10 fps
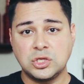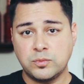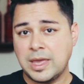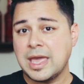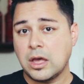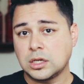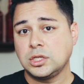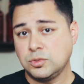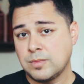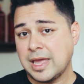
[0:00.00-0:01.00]
you may
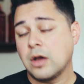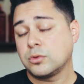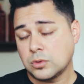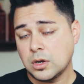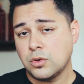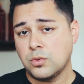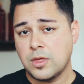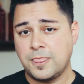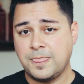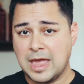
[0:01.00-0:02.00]

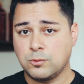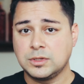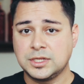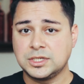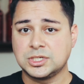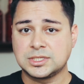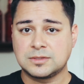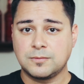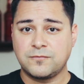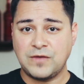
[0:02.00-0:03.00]
outgrow that
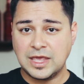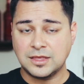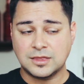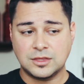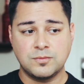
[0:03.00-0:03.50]
religious faith.